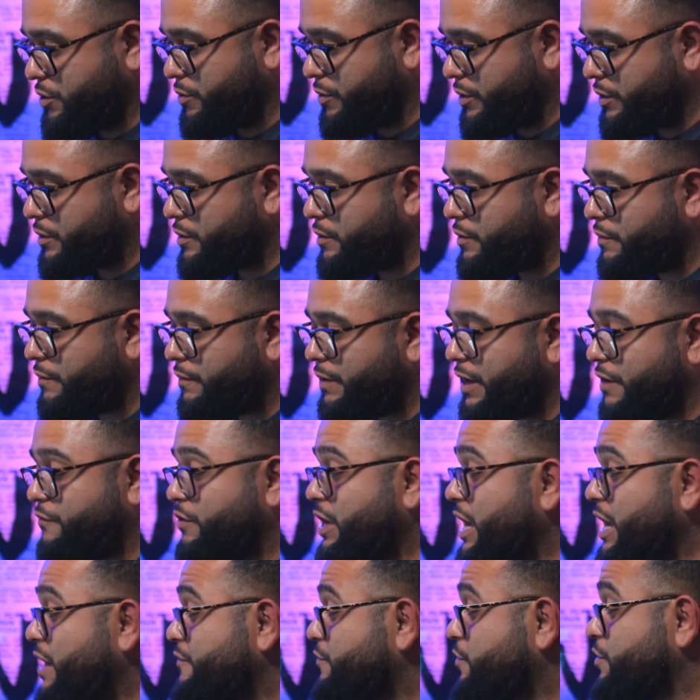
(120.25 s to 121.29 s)
do it. If
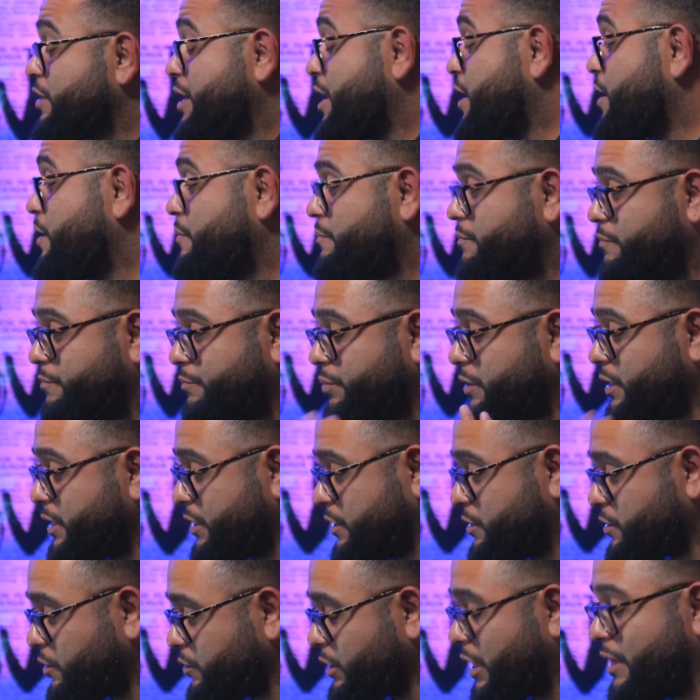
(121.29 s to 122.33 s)
you have good hair, please don't.